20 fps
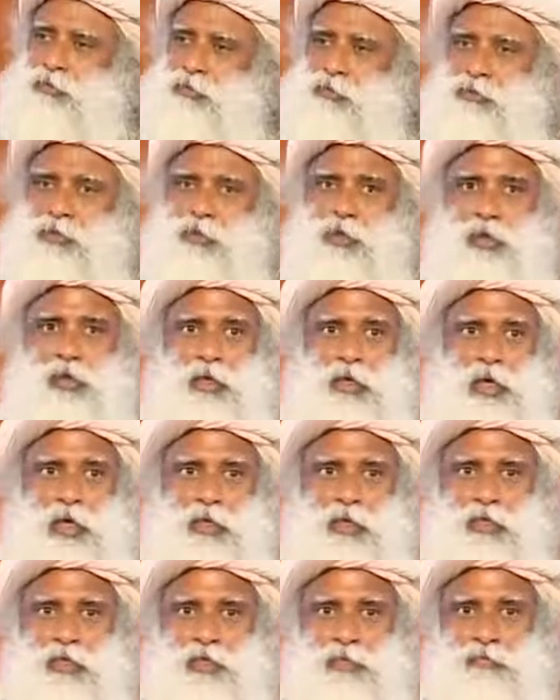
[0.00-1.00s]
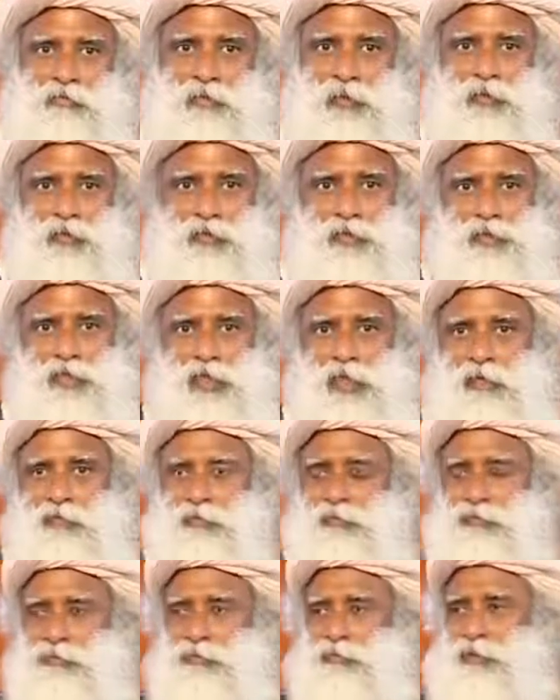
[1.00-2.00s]
do not identify yourself
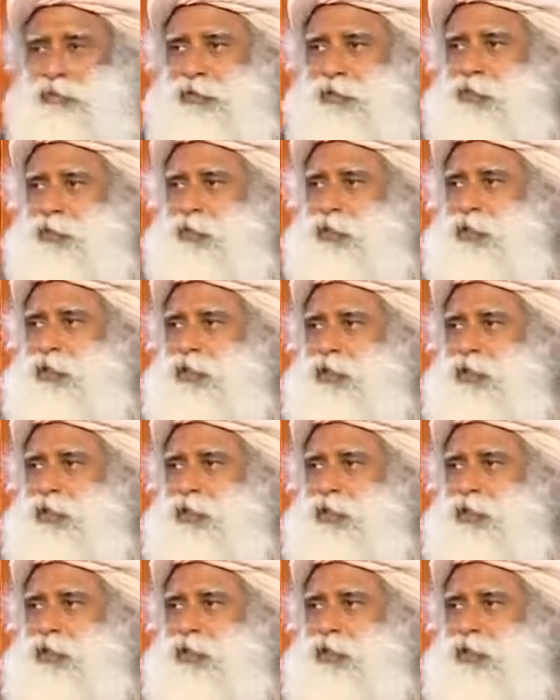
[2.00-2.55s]
with